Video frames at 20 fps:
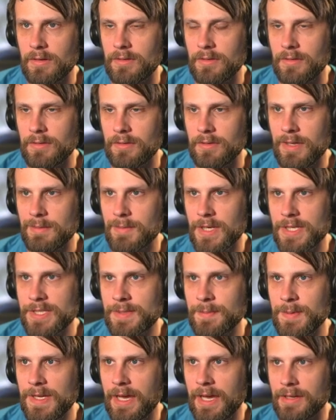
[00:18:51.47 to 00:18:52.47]
They
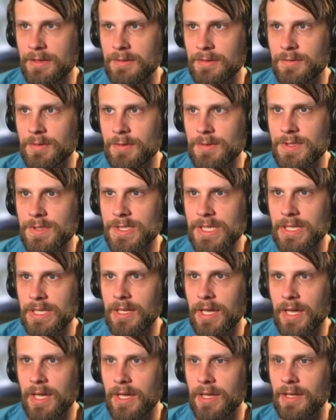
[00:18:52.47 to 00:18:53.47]
must be out of runes
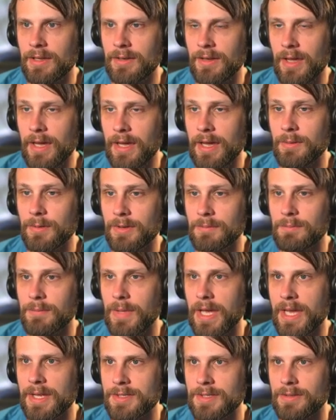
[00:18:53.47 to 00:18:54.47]
in hand, I would
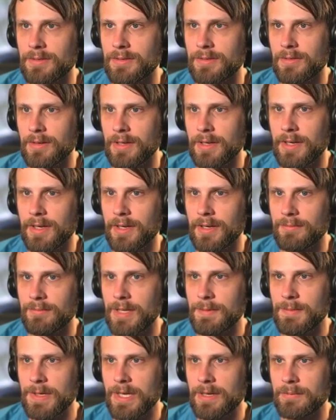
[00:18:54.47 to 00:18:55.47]
imagine. Uh,
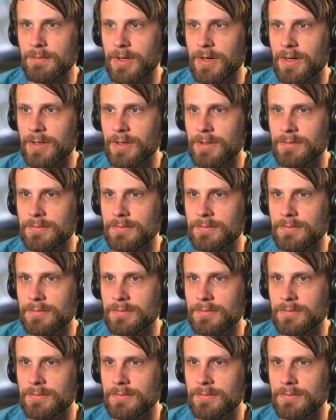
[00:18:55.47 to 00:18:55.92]
maybe I'm wrong.